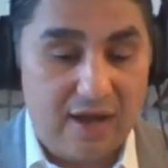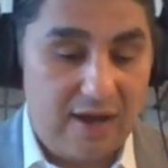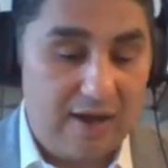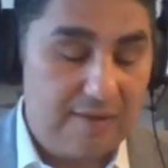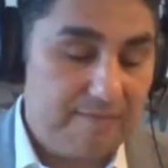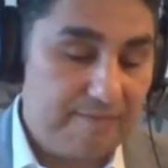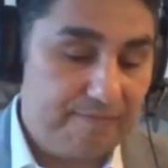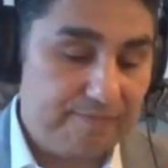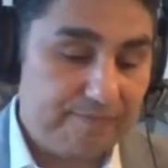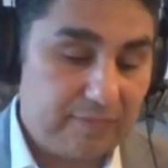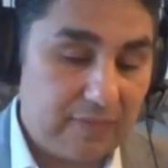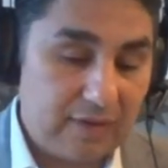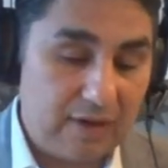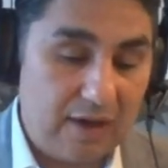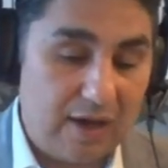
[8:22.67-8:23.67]
Um,
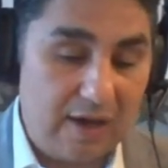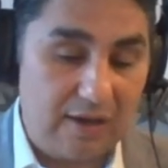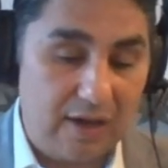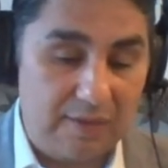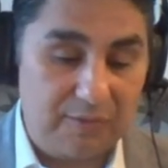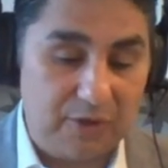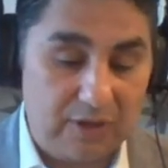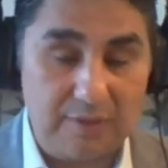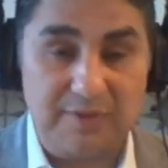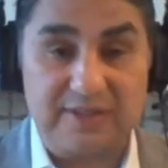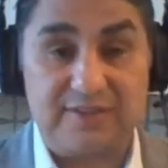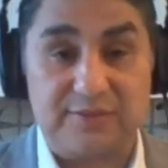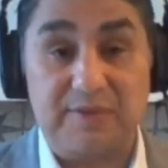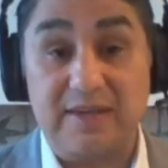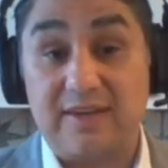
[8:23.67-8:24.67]
I, am going to
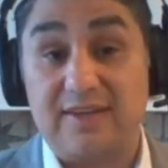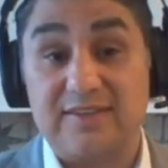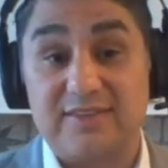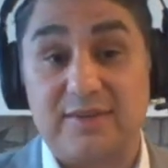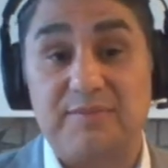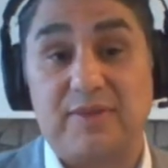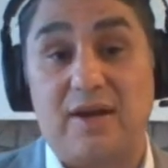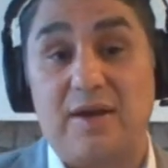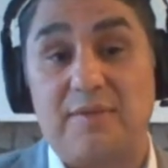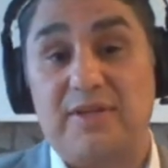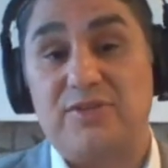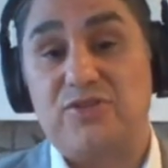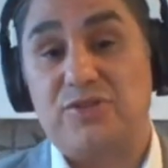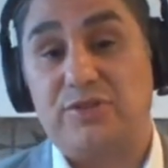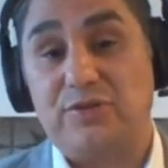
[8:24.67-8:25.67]
be speaking
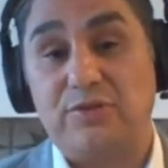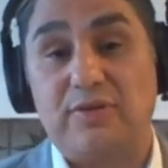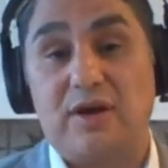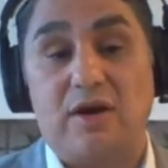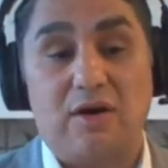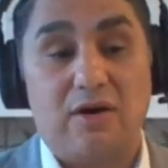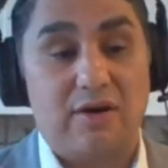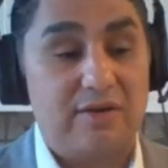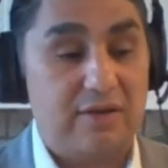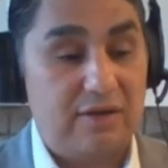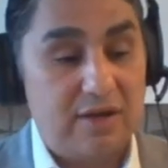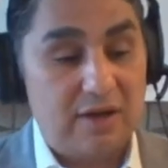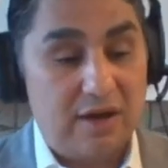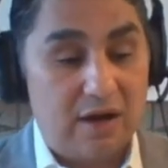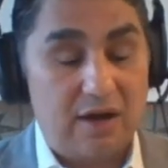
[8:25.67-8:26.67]
sometime in June
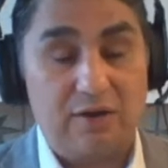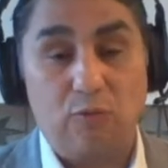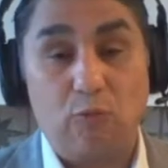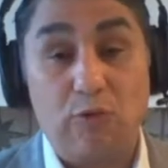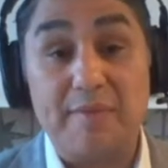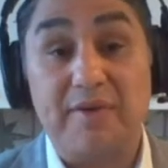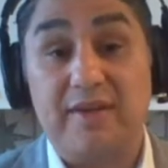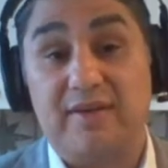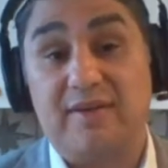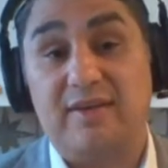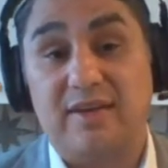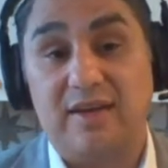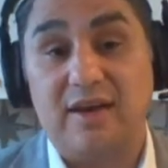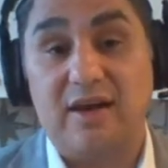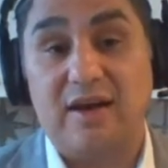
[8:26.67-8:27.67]
on on
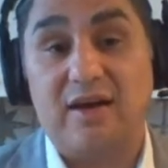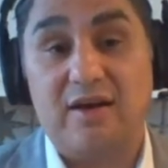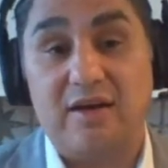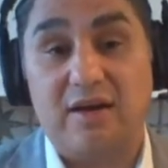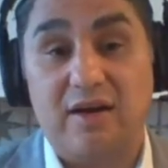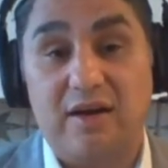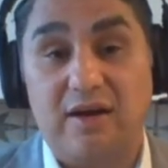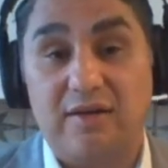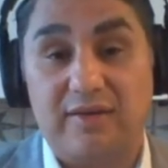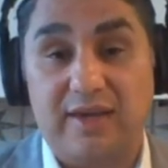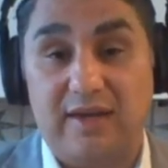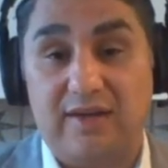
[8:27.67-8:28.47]
women uh, uh,